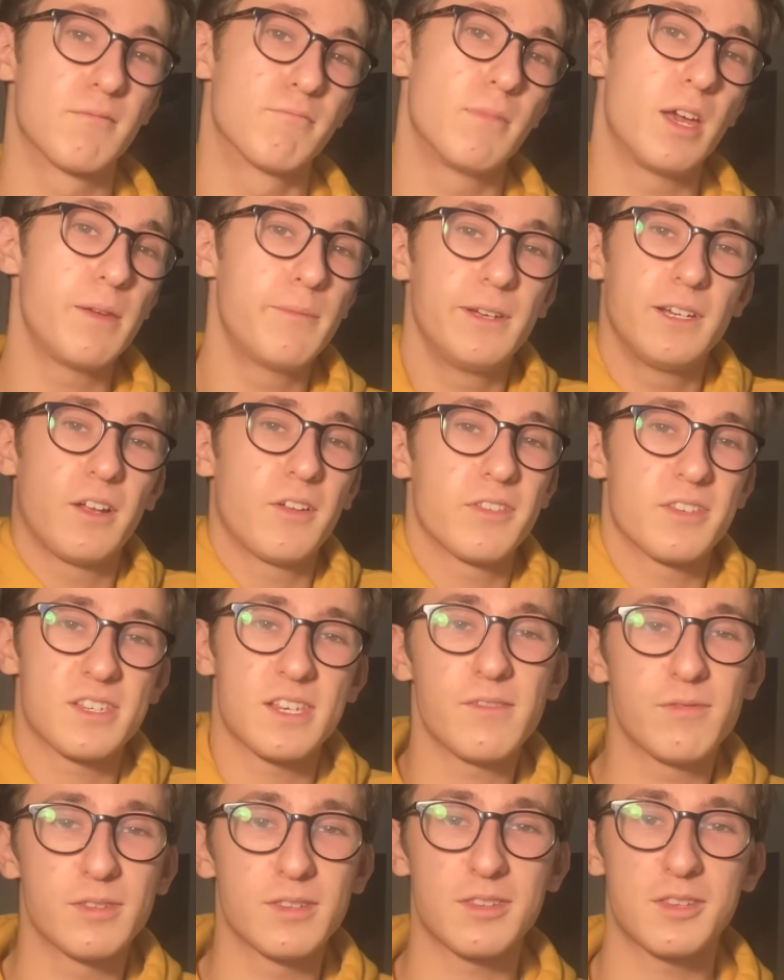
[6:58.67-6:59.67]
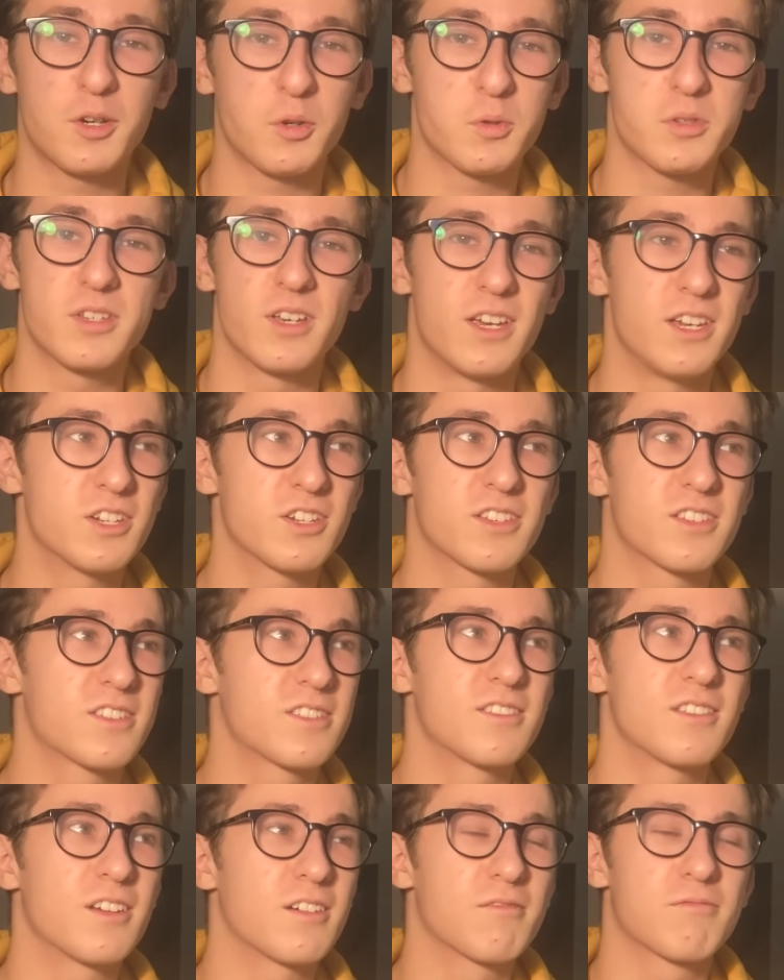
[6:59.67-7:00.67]
Maybe like the 7th Doctor, he
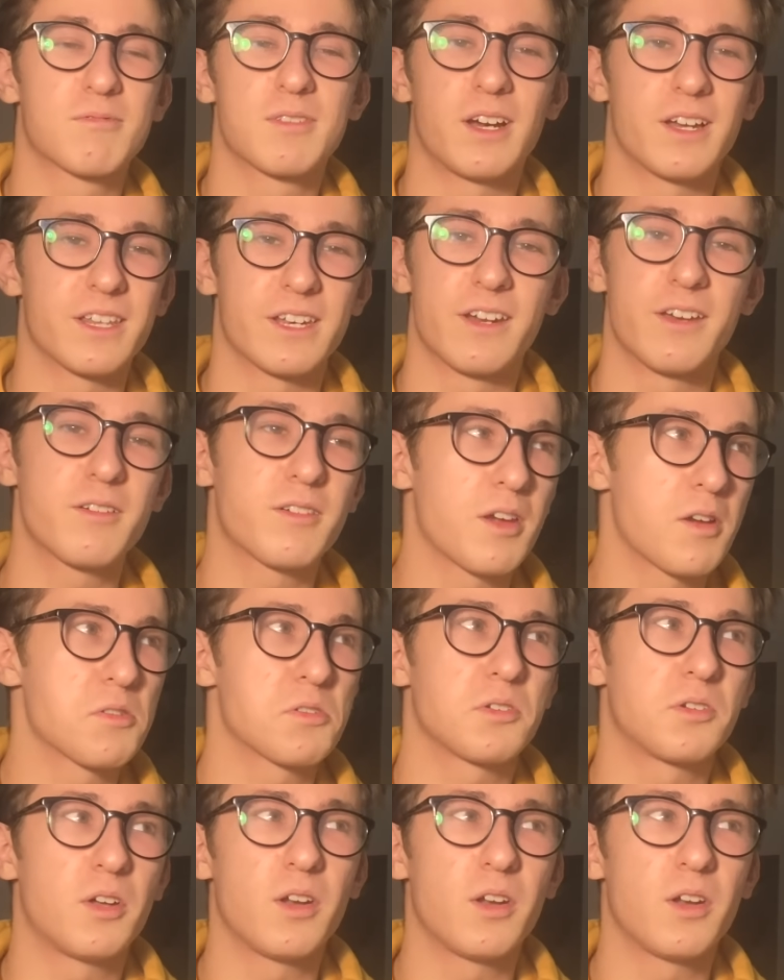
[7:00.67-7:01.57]
just, I don't know, goes on